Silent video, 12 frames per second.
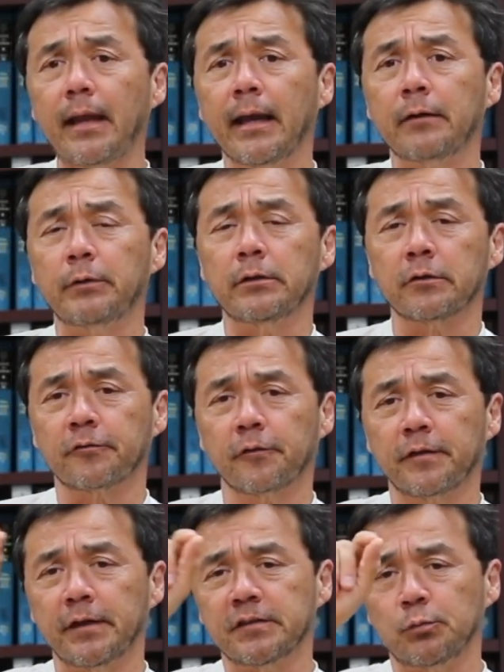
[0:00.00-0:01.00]
And we look for
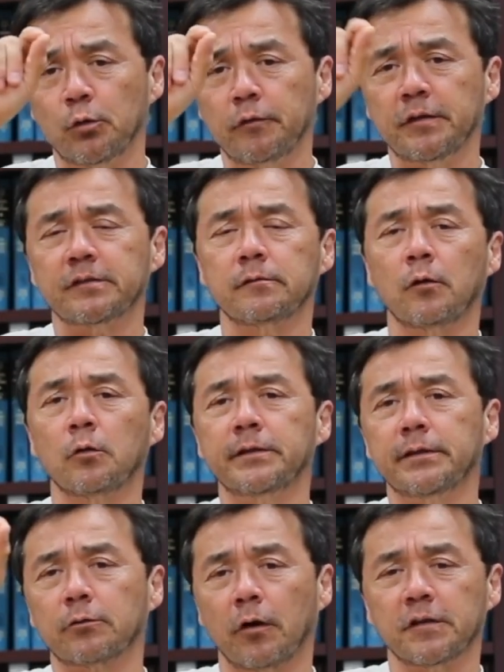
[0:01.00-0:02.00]
things moving
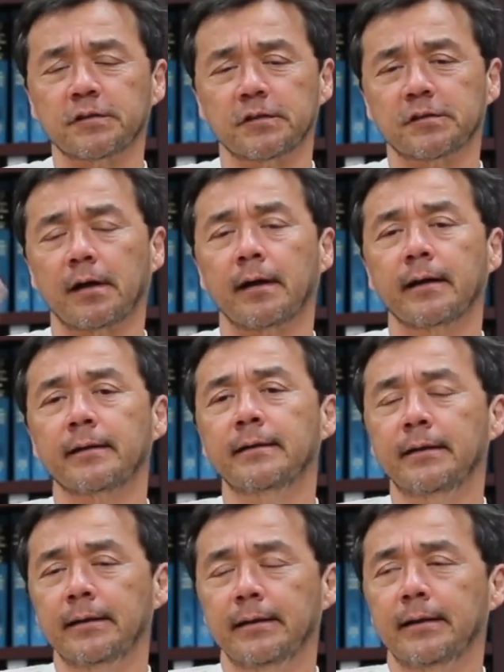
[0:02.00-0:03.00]
slowly across the sky
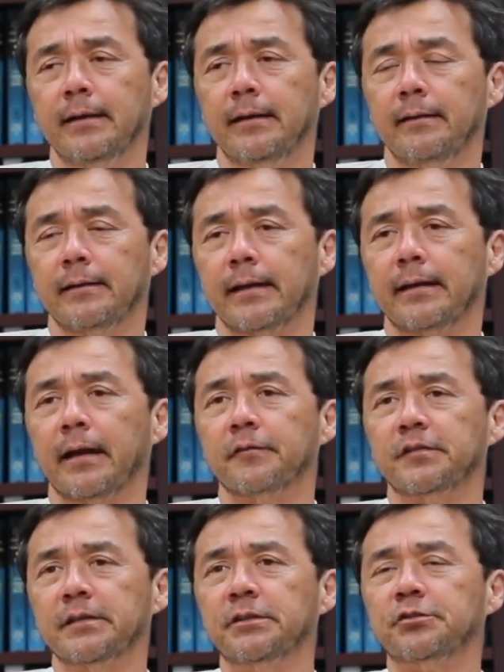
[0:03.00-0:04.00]
that have
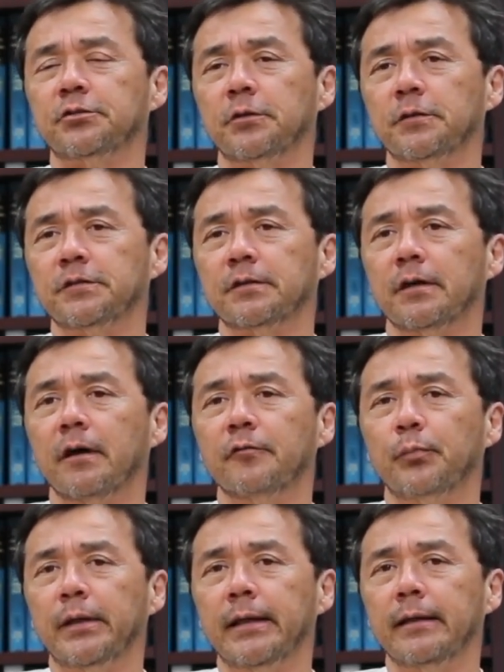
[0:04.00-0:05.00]
signatures
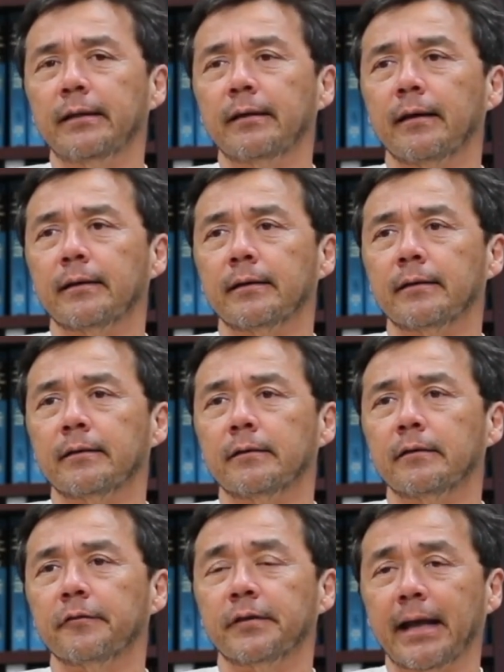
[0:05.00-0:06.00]
of being
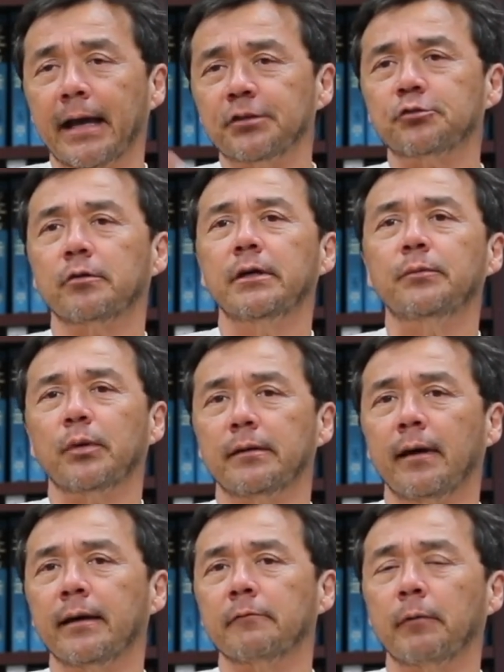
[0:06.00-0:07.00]
of an asteroid, but
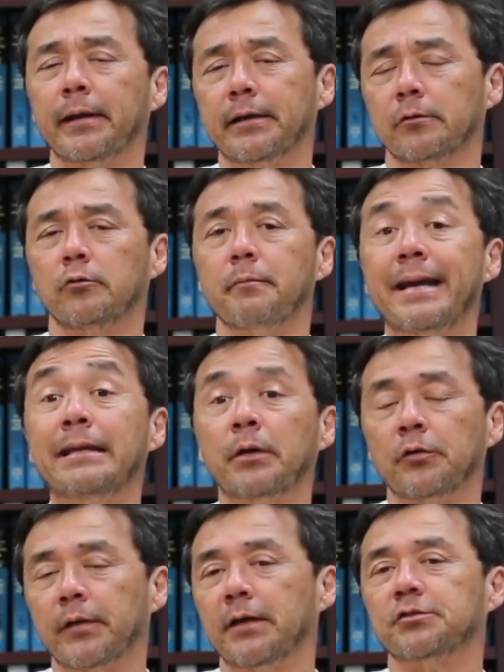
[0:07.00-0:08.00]
not a regular main
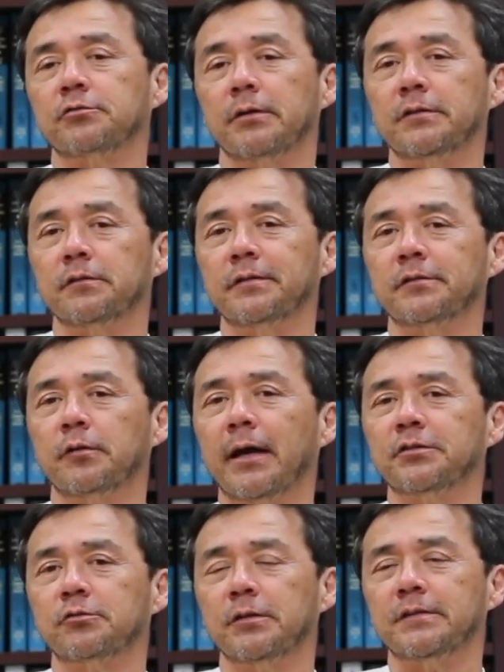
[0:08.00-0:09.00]
belt asteroid. So these are
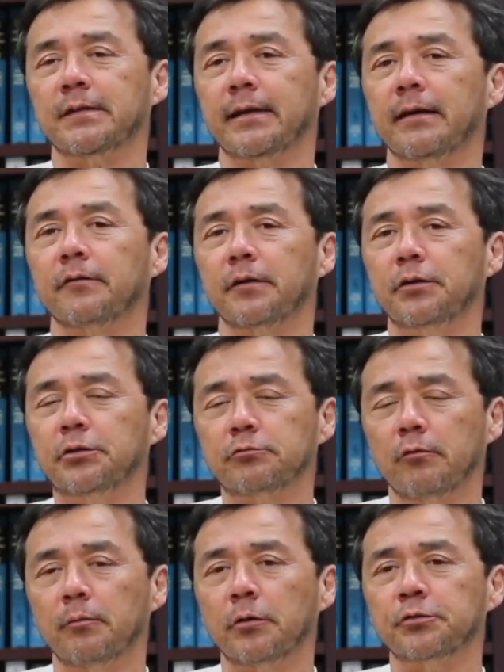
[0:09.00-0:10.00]
asteroids that have
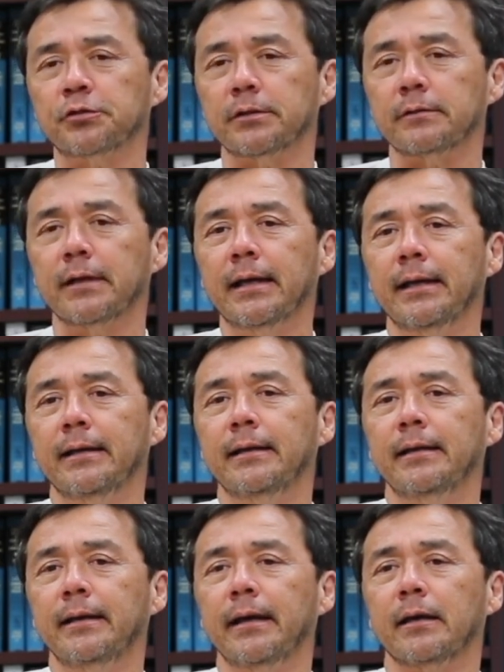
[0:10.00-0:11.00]
unusual motion,
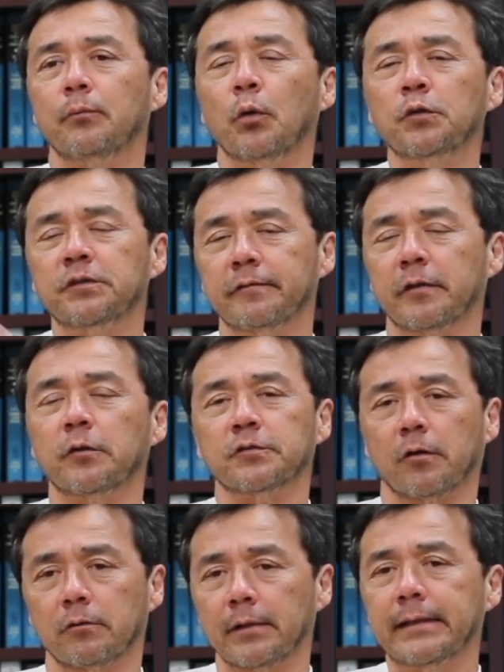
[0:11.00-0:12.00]
and most of those
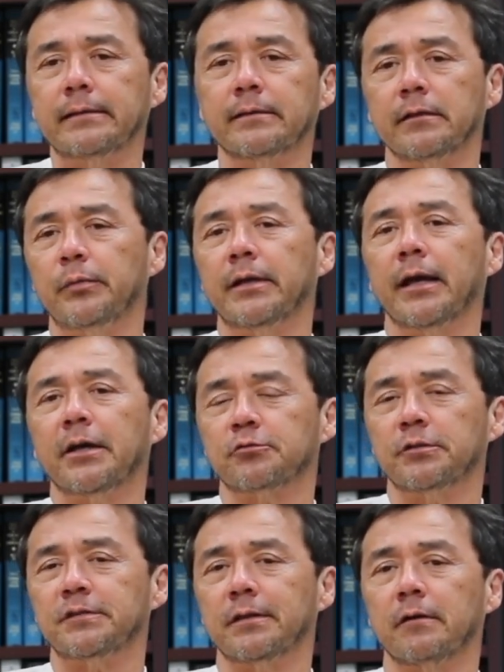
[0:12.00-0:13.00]
are likely to be
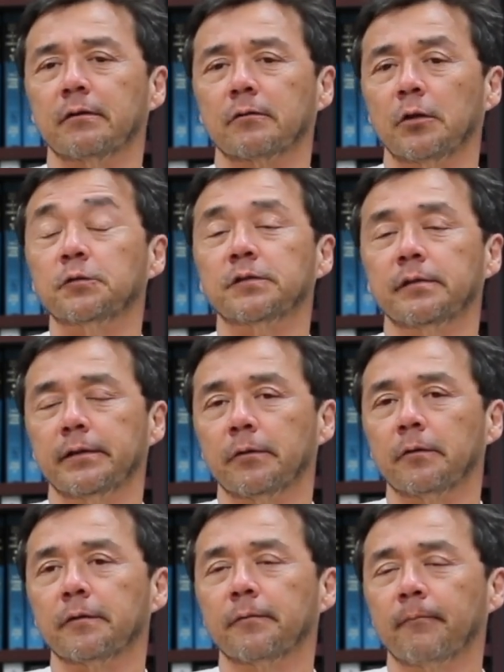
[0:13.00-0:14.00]
asteroids that are close to the
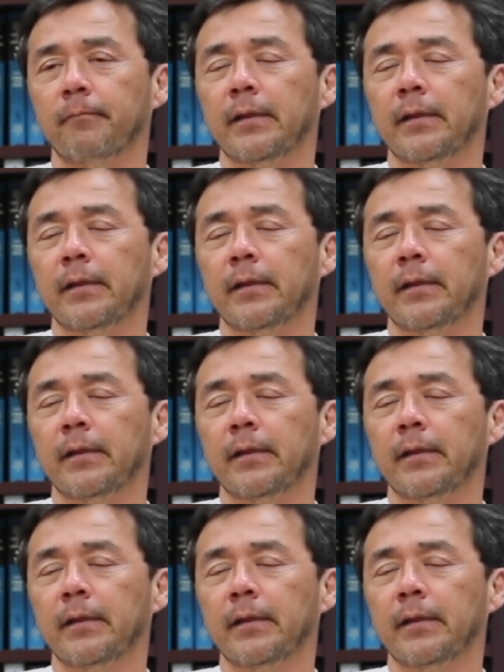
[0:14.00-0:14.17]
Earth.